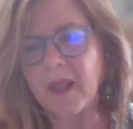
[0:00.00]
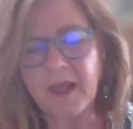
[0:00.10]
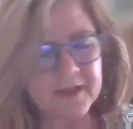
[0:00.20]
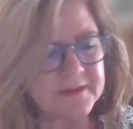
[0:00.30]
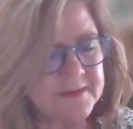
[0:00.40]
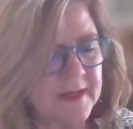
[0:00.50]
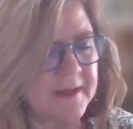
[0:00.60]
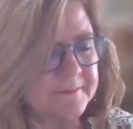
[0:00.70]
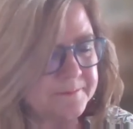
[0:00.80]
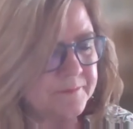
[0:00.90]
And
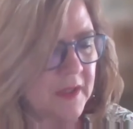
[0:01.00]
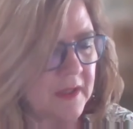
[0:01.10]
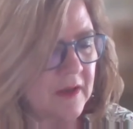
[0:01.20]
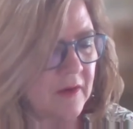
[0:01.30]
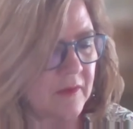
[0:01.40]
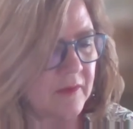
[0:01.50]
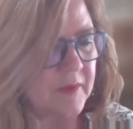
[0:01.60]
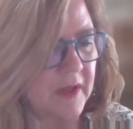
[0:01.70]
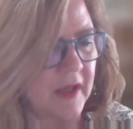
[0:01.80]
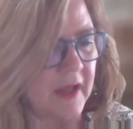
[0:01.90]
yeah,
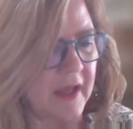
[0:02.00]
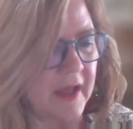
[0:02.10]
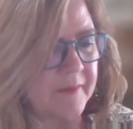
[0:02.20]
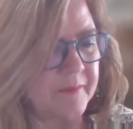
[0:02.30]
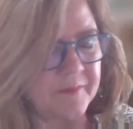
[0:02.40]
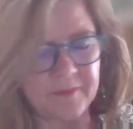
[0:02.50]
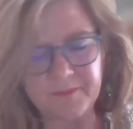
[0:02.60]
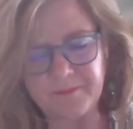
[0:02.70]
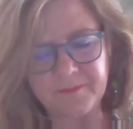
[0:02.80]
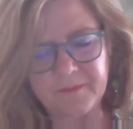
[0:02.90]
uh,
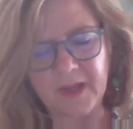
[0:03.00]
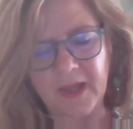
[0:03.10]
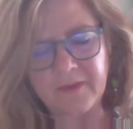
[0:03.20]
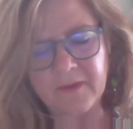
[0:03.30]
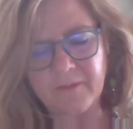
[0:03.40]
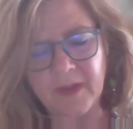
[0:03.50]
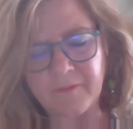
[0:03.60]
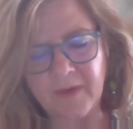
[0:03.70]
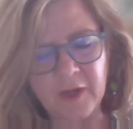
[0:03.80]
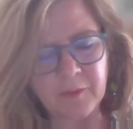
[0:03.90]
the other
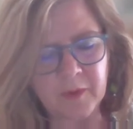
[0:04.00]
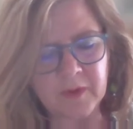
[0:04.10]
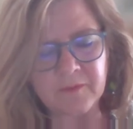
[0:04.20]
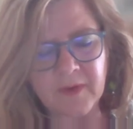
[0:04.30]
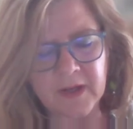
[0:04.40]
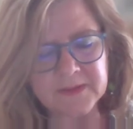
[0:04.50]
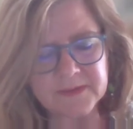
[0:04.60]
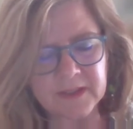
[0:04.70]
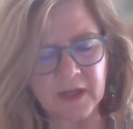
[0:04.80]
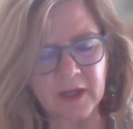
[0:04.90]
valuable advice
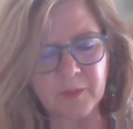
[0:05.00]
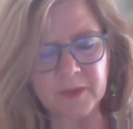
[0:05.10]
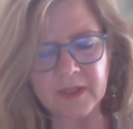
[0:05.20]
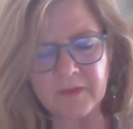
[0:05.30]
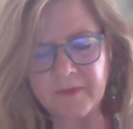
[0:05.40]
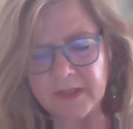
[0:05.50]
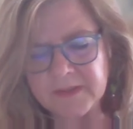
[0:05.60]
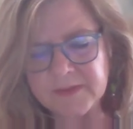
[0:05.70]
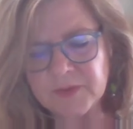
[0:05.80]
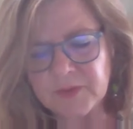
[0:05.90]
that I would give
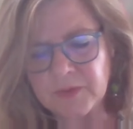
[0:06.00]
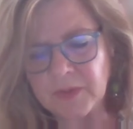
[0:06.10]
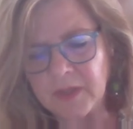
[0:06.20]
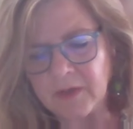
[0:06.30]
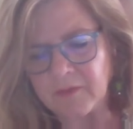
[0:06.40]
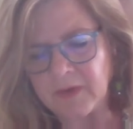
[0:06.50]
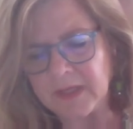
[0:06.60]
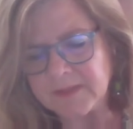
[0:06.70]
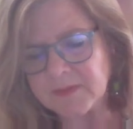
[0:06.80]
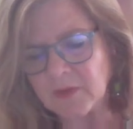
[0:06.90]
is to
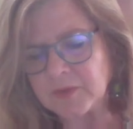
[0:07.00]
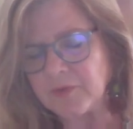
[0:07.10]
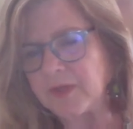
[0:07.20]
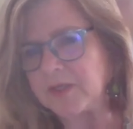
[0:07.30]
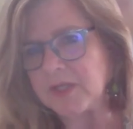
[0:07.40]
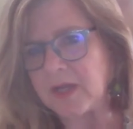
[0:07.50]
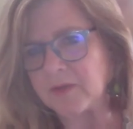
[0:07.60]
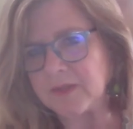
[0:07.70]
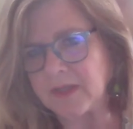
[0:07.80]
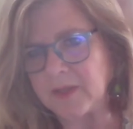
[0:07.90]
really start to reach
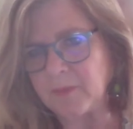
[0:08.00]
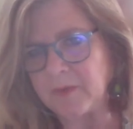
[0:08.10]
out again.